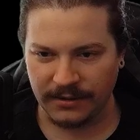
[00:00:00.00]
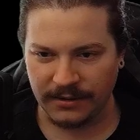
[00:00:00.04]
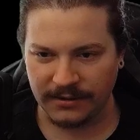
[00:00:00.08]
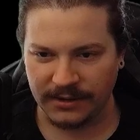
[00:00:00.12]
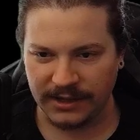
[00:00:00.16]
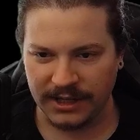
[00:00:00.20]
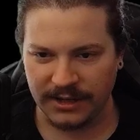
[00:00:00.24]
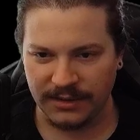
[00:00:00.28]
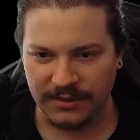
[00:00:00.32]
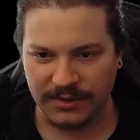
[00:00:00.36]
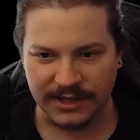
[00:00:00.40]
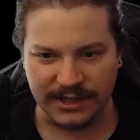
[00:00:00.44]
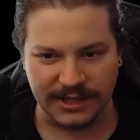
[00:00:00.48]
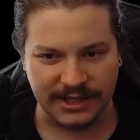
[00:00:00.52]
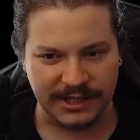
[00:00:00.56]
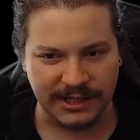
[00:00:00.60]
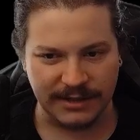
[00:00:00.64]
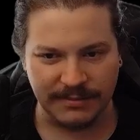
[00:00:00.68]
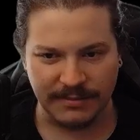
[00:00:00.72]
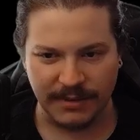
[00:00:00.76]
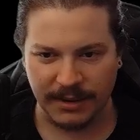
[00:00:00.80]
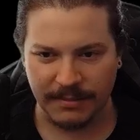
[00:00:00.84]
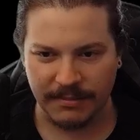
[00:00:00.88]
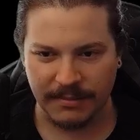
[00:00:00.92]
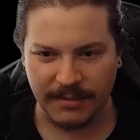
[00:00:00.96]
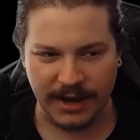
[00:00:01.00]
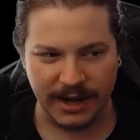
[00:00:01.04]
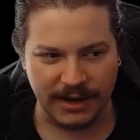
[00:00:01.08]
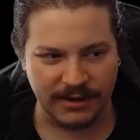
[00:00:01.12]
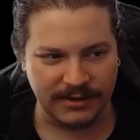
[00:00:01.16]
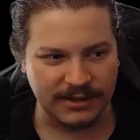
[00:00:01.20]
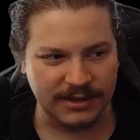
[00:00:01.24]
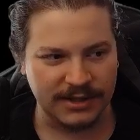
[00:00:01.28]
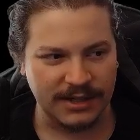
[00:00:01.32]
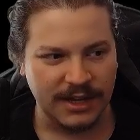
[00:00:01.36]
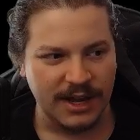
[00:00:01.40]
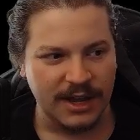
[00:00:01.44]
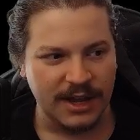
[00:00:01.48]
don't think you can see my
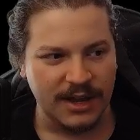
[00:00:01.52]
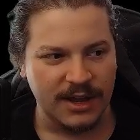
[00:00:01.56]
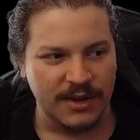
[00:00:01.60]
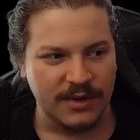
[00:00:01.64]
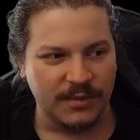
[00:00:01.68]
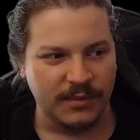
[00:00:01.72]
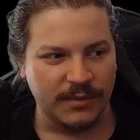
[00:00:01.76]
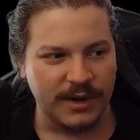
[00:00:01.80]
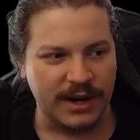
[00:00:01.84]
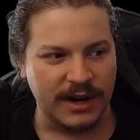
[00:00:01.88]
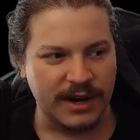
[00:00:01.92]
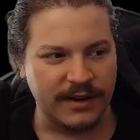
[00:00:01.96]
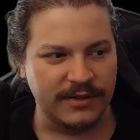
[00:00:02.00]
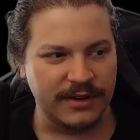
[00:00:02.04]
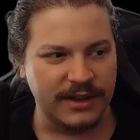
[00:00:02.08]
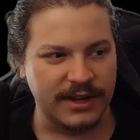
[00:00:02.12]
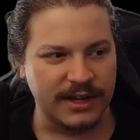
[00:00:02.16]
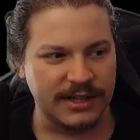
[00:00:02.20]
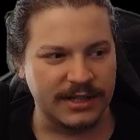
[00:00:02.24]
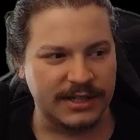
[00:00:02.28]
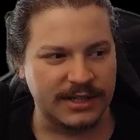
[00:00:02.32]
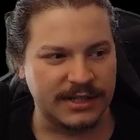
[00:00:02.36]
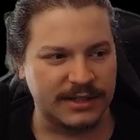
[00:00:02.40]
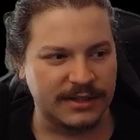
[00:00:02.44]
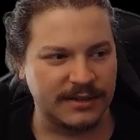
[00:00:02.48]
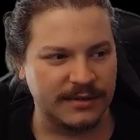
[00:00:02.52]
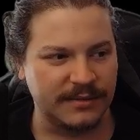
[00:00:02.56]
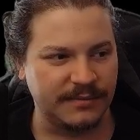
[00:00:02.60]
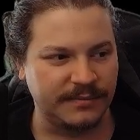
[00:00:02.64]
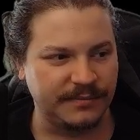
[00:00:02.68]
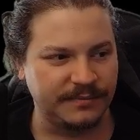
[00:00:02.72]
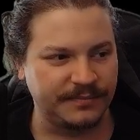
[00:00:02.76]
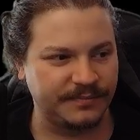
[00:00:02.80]
mouse. Whatever this